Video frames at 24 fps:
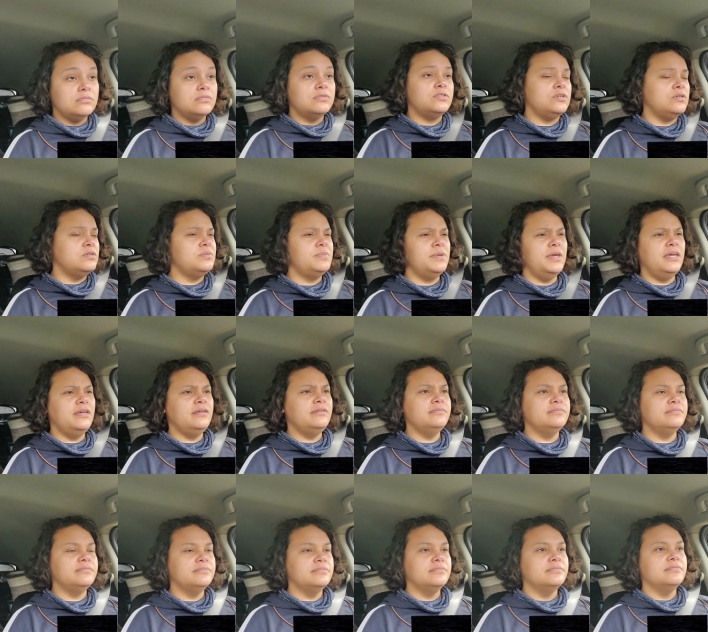Excuse me?
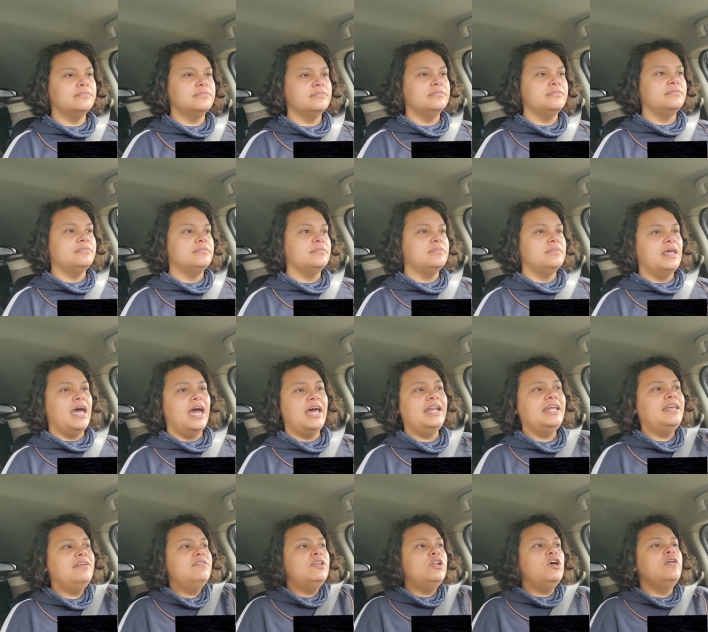I
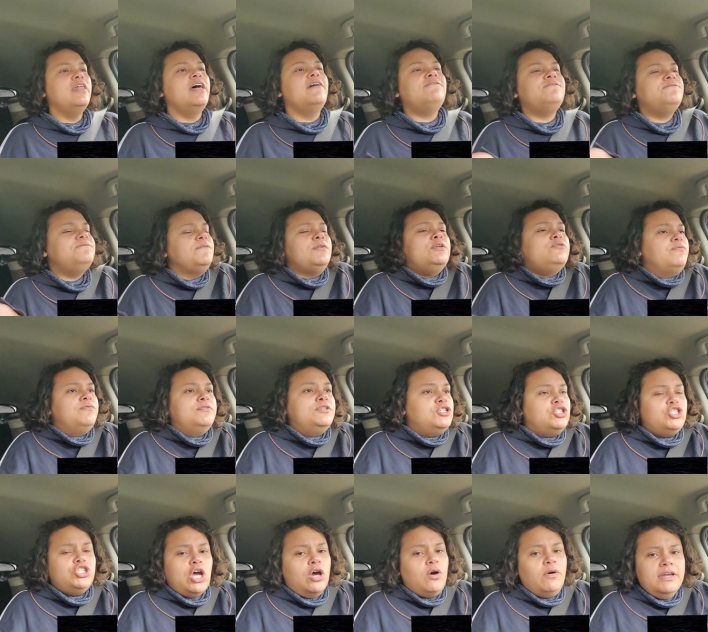didn't even know that
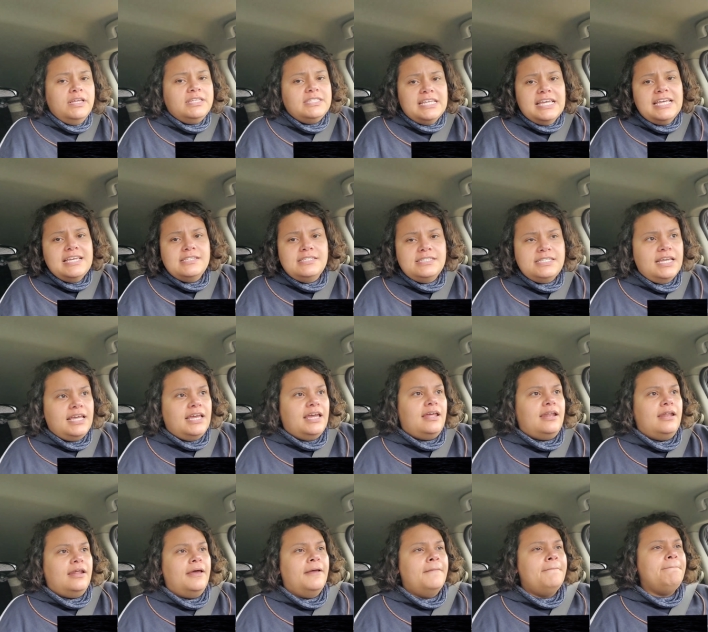show
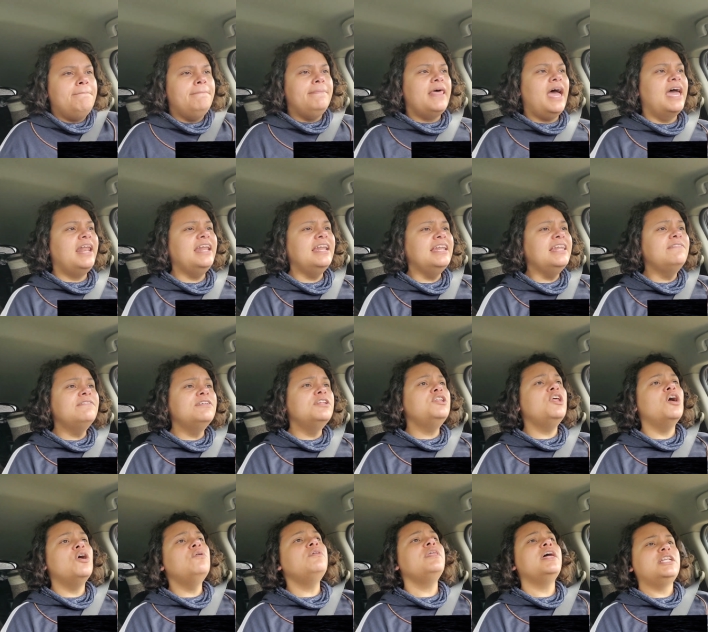existed. I didn't even
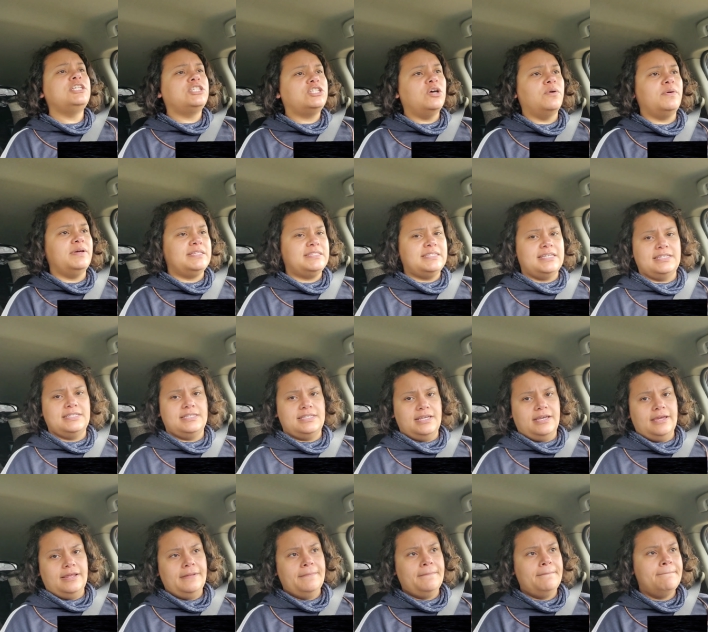know that show
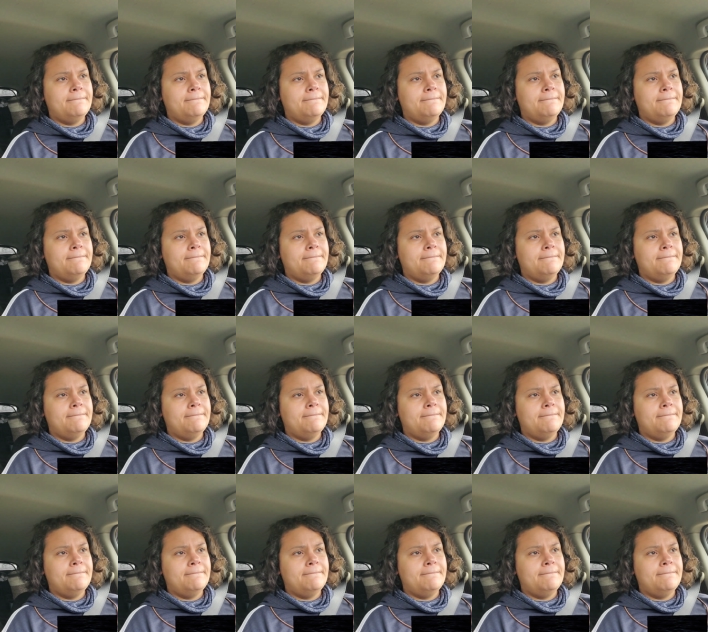existed.